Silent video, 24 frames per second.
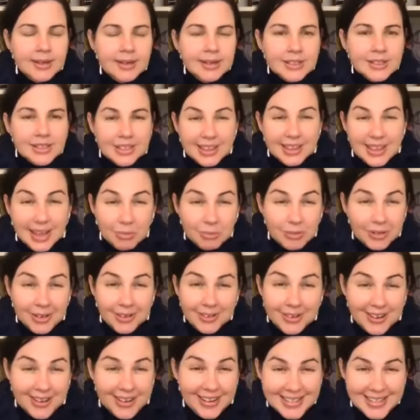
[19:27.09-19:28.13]
So that will go
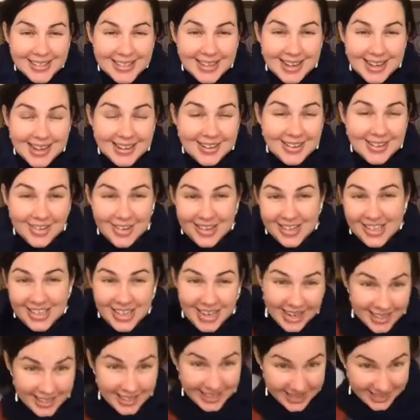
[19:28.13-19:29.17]
nicely under a
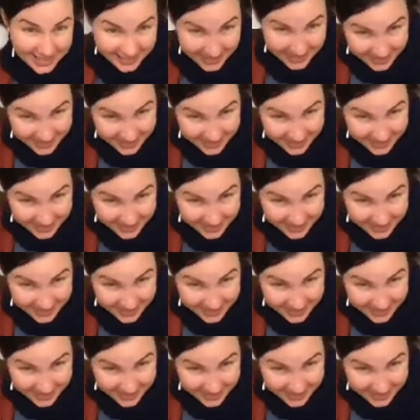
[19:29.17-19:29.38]
jacket.